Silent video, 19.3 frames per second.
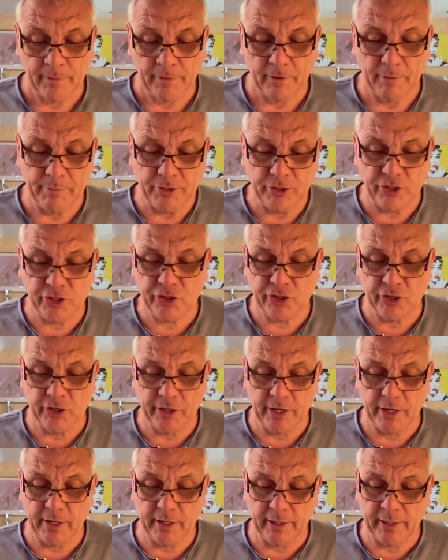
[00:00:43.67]
The
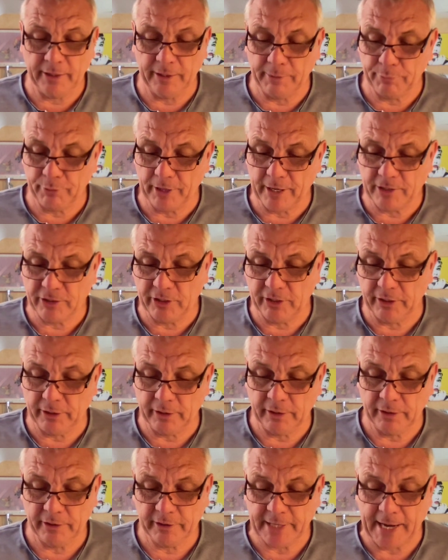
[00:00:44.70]
Magician in the
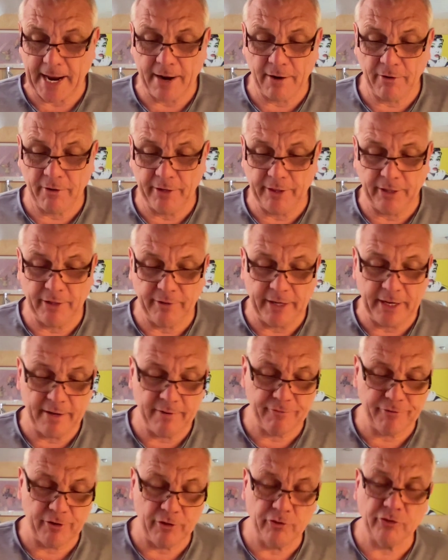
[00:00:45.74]
present, Tower in the near
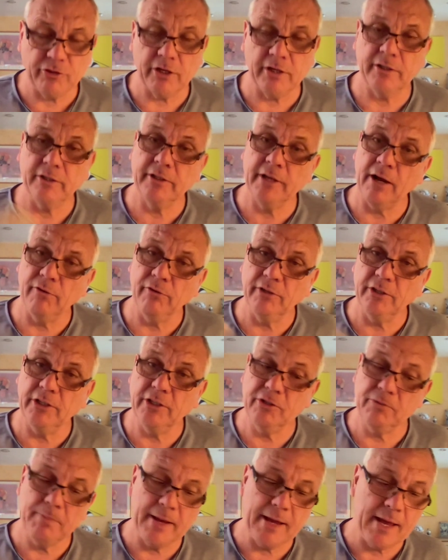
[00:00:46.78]
future. Don't
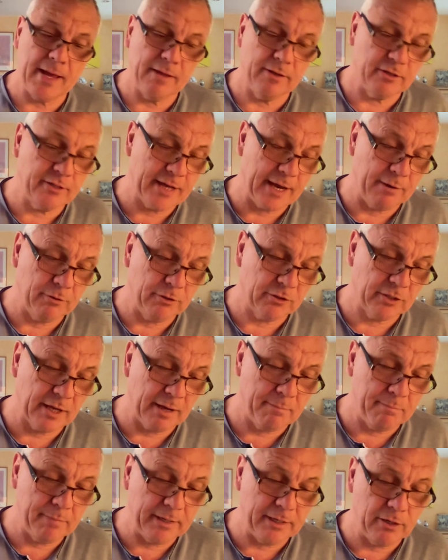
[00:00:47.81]
despair, the Towers
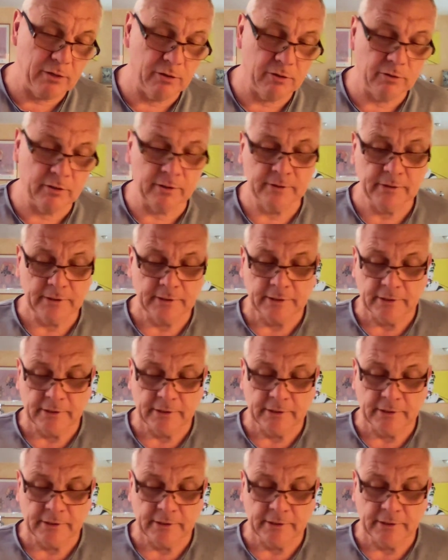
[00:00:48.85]
can be good.